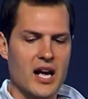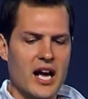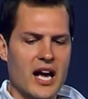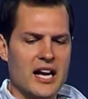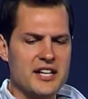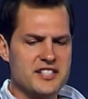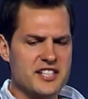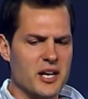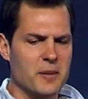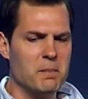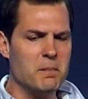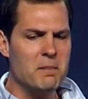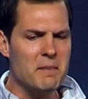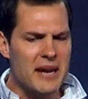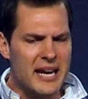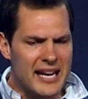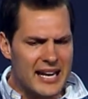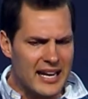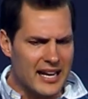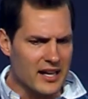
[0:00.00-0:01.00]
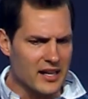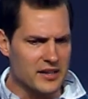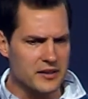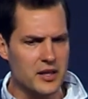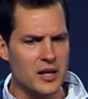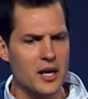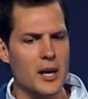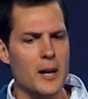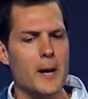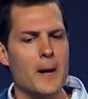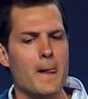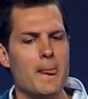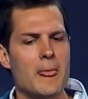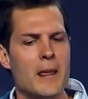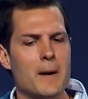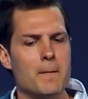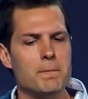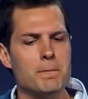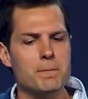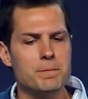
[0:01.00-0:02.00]
He said, a man,
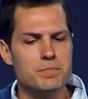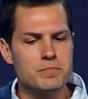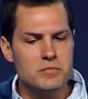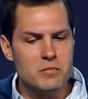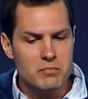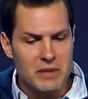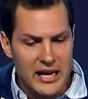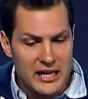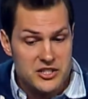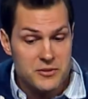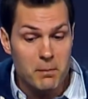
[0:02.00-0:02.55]
man's